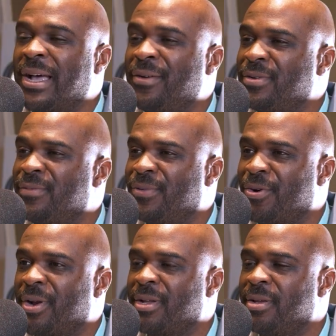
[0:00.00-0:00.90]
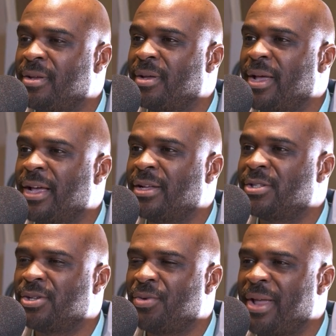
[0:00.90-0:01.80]
south to Florida uh,
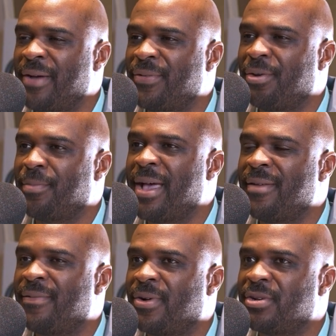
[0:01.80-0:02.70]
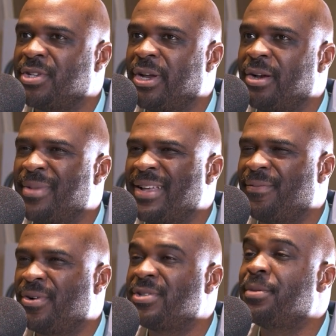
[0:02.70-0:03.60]
soon after my first year, my
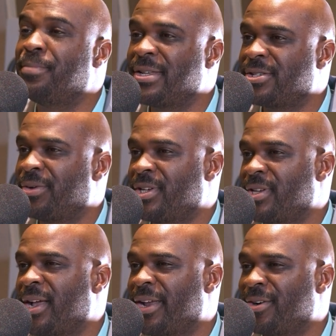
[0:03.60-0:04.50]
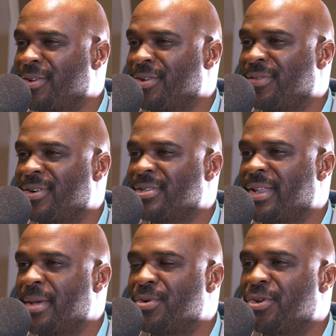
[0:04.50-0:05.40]
first semester at John Carroll
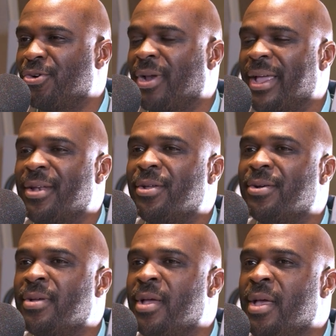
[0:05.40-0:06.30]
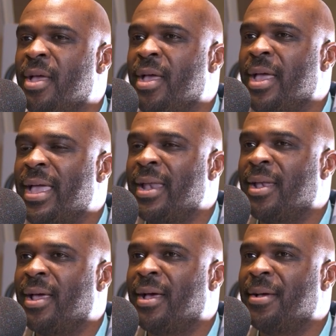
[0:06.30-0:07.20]
University, I moved to Orlando.
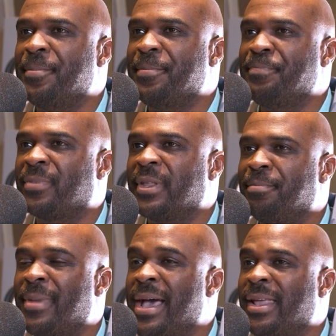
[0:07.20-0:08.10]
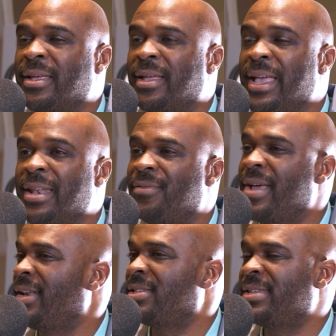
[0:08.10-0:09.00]
And um, by the end of
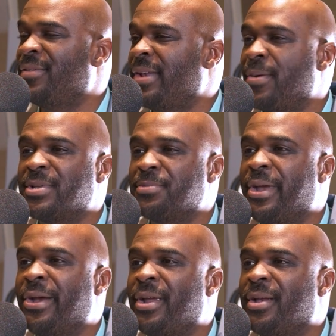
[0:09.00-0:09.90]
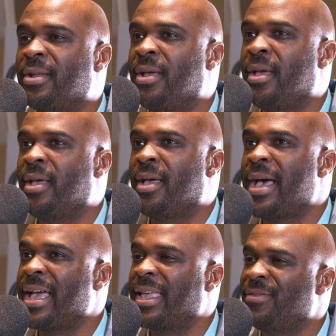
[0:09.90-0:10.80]
97, I was married.
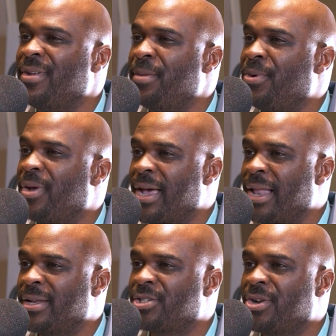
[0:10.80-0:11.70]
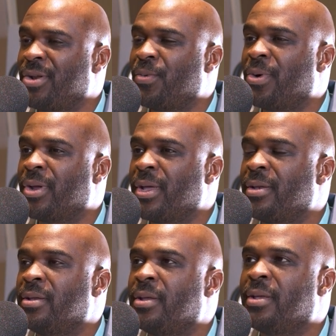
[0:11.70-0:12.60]
I had given up on college, started
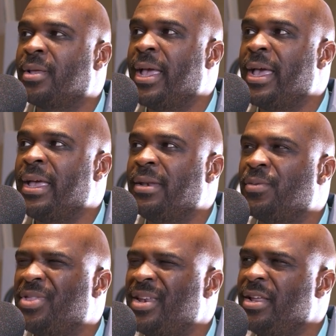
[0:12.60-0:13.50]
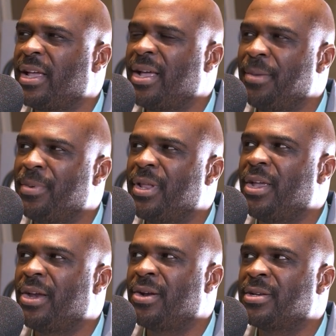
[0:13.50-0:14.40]
working. And within a couple of
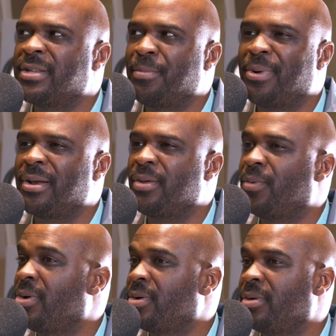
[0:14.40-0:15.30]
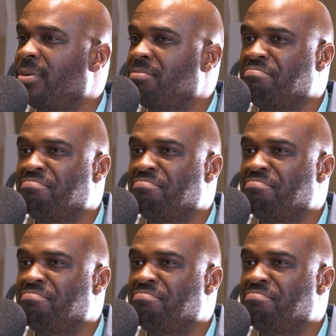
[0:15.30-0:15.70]
years, I probably worked